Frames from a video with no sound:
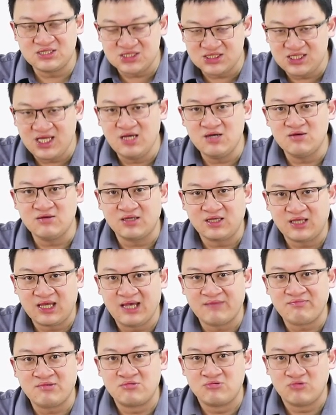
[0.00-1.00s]
still
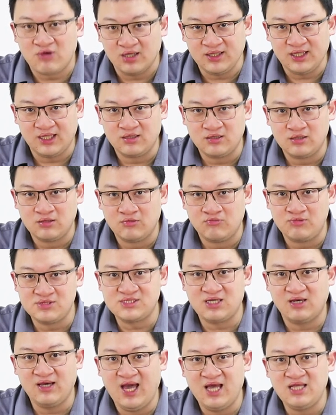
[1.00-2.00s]
keep running
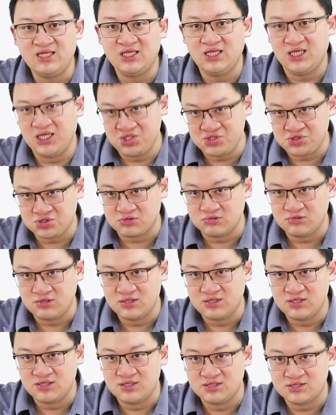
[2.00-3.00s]
without any issue.
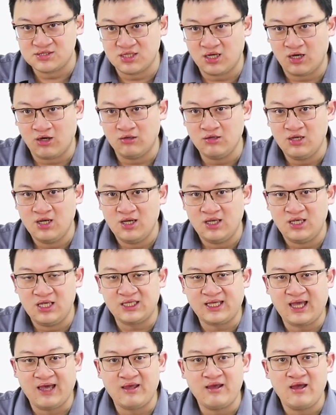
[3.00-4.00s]
So
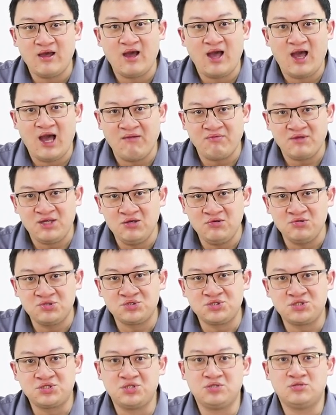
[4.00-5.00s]
it can help you
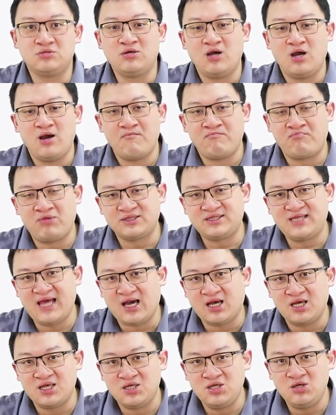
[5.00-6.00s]
to
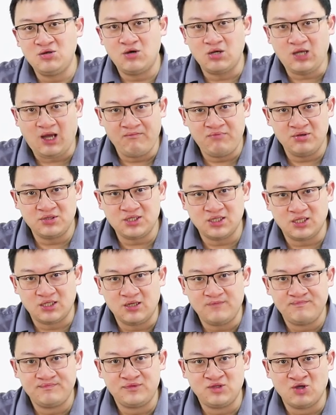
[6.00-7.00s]
protect your
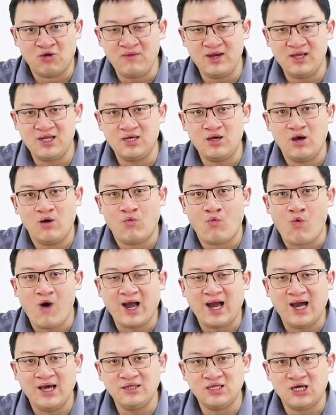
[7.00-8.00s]
computer no matter
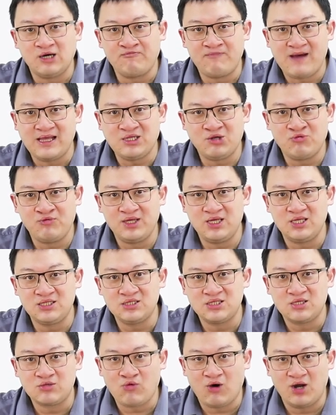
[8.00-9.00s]
what kind of
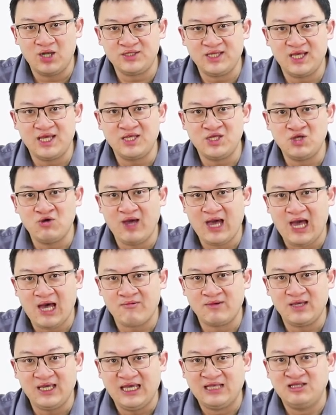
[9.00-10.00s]
battery quality you have
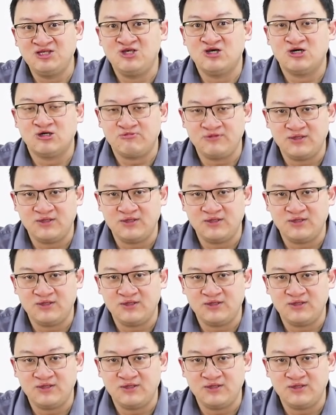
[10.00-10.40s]
in your